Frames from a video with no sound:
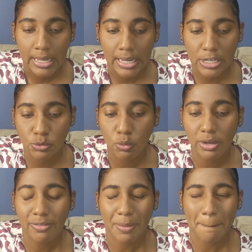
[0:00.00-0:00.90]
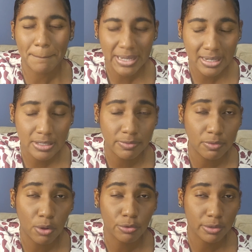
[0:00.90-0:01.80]
is one of the biggest
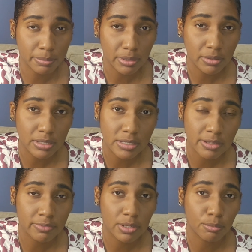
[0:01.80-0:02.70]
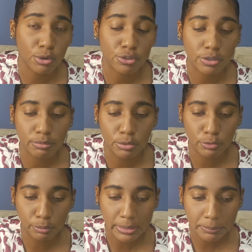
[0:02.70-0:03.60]
vulnerabilities of the abortion
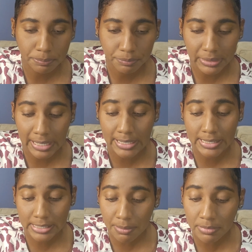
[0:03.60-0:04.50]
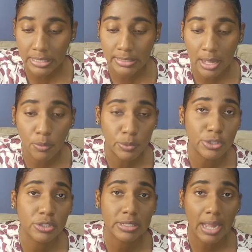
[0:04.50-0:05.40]
movement. And it's something that we
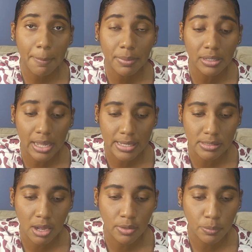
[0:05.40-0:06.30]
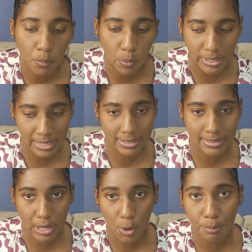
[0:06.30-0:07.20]
should capitalize on. We need to
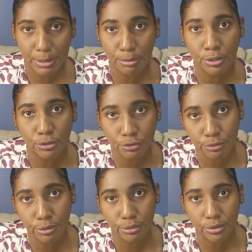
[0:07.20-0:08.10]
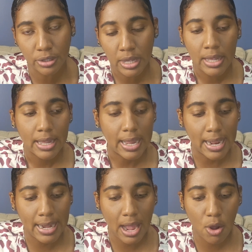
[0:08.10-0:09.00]
tell people the truth
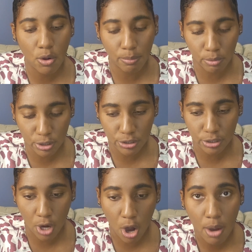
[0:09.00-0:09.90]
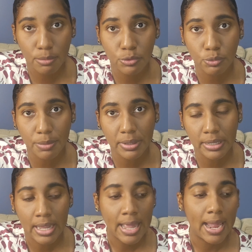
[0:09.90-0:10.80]
and how abortion harms women
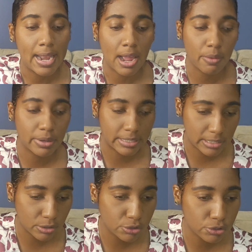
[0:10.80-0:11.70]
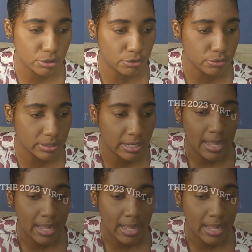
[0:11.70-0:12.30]
and how it kills children